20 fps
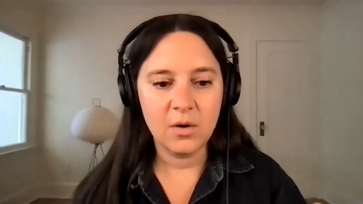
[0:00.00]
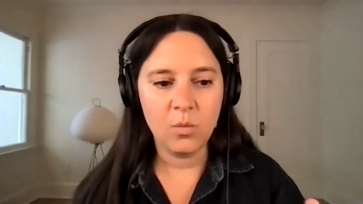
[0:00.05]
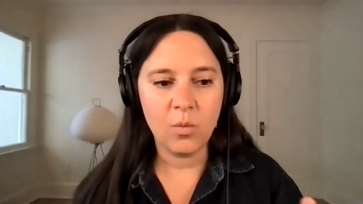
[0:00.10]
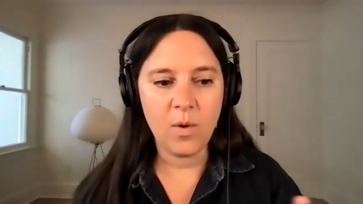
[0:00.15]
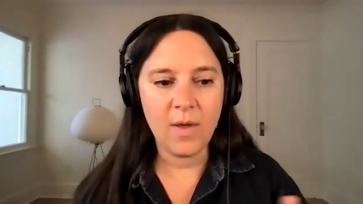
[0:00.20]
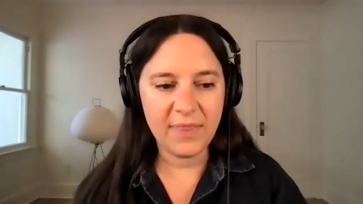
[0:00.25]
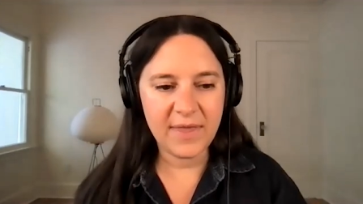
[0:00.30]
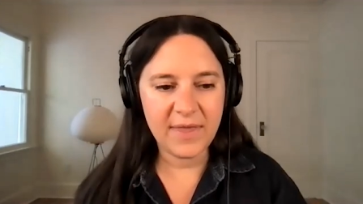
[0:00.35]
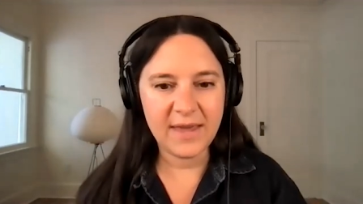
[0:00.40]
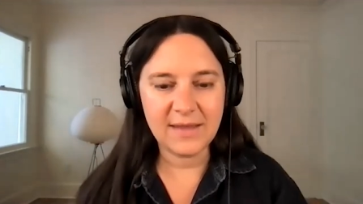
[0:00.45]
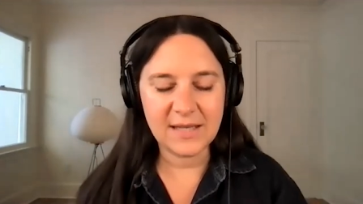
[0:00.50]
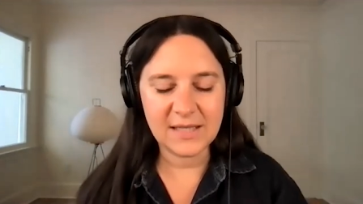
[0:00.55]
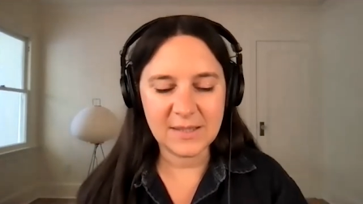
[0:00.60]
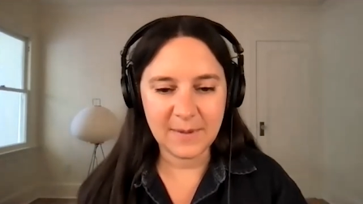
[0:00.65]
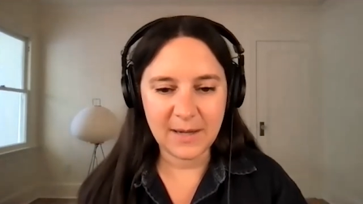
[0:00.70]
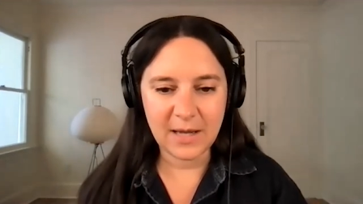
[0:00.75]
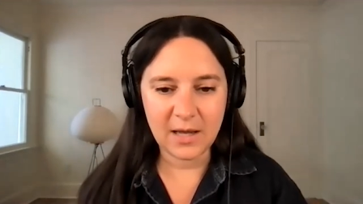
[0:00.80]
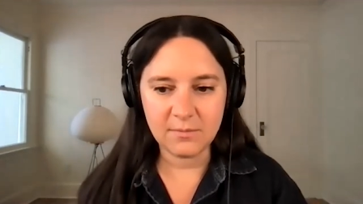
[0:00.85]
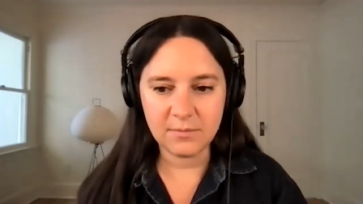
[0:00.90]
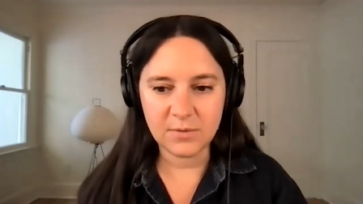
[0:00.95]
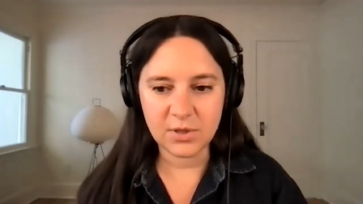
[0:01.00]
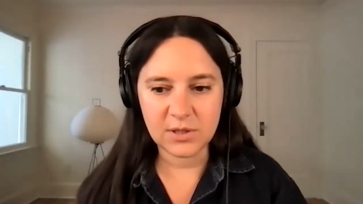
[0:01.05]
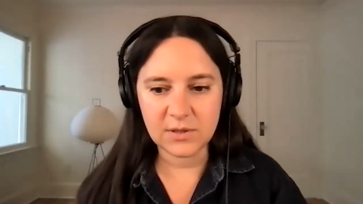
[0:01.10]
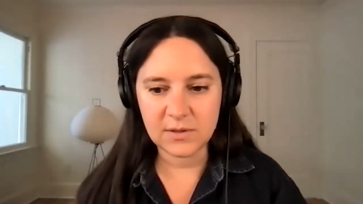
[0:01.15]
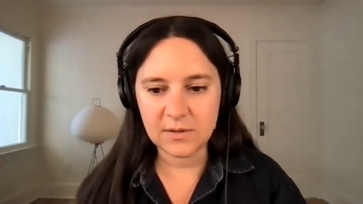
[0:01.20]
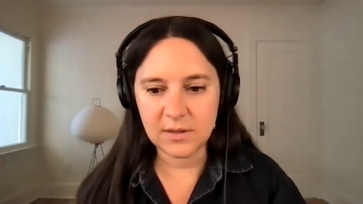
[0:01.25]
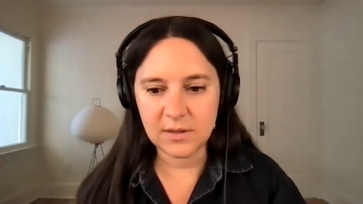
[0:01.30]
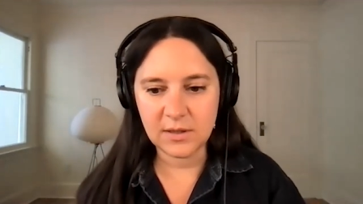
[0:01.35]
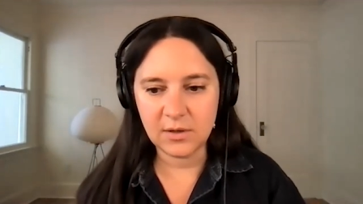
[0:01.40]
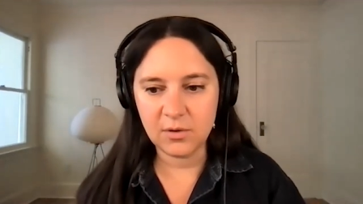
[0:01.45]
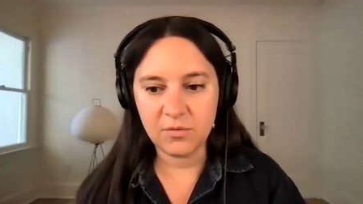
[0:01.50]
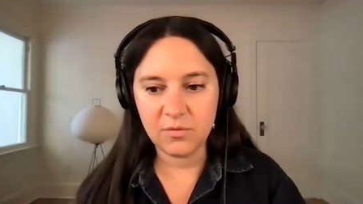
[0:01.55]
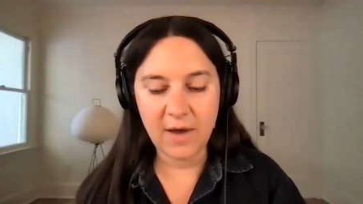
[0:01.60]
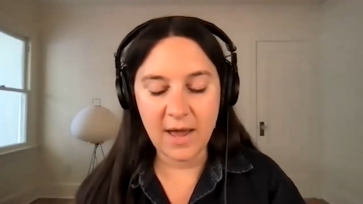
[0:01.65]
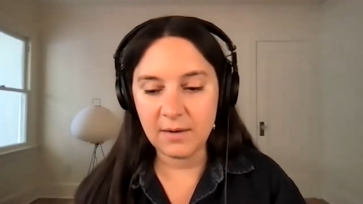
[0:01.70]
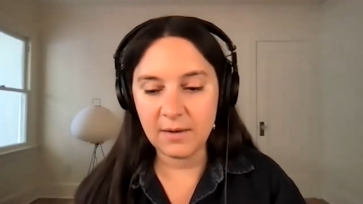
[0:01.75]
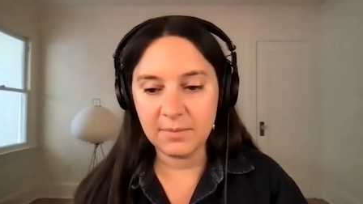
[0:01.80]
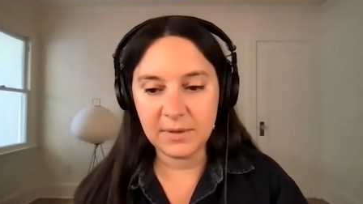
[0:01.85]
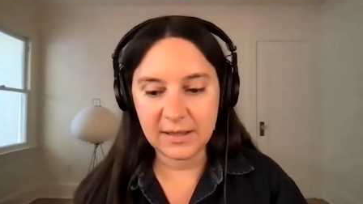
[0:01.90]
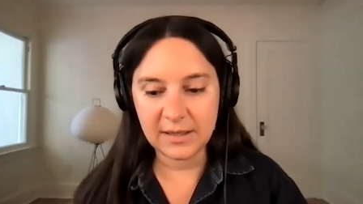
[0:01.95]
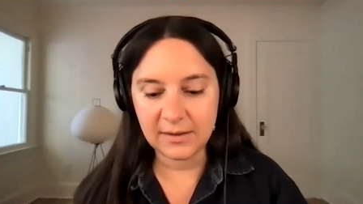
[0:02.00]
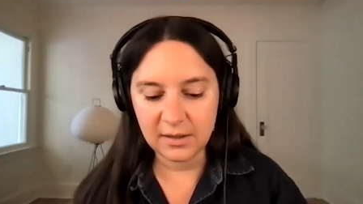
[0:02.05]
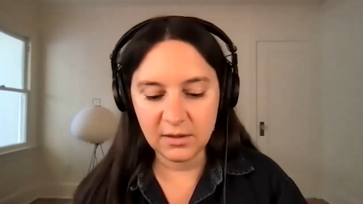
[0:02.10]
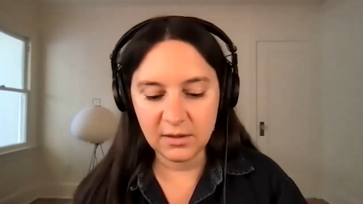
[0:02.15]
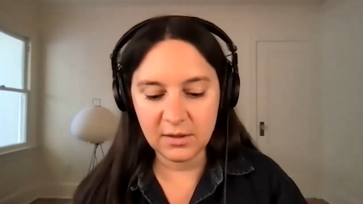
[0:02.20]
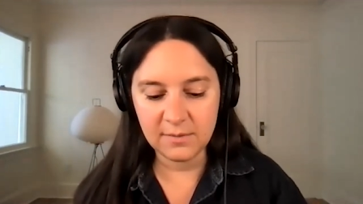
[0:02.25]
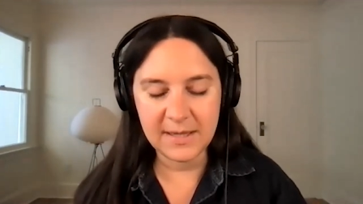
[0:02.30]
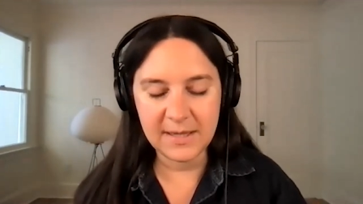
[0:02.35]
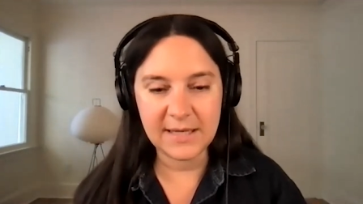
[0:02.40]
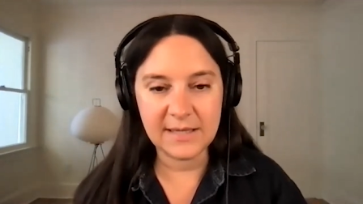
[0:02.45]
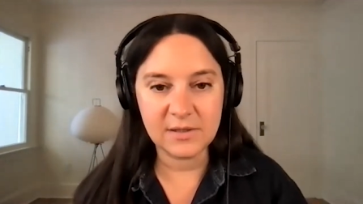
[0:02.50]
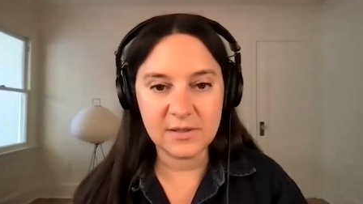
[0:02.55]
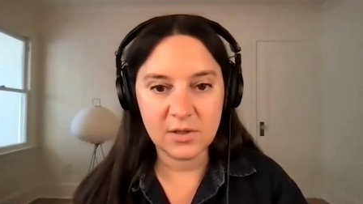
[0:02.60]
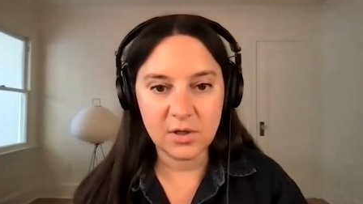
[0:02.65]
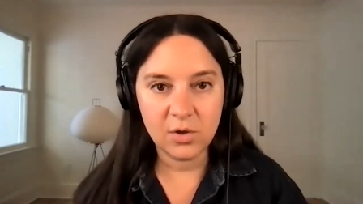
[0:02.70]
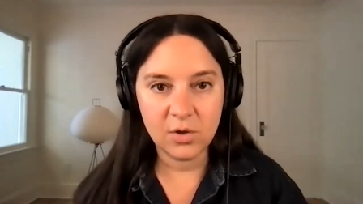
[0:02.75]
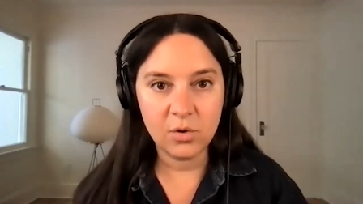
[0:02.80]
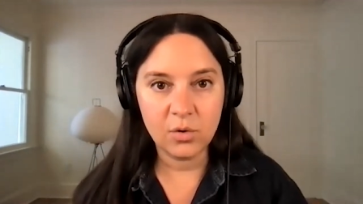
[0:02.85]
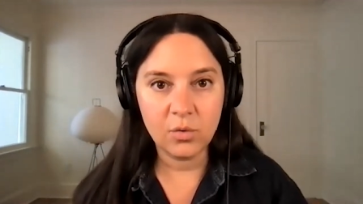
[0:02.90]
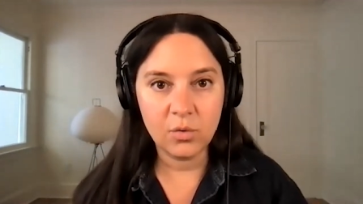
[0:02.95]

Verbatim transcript: one thing that's become just incredibly clear to me is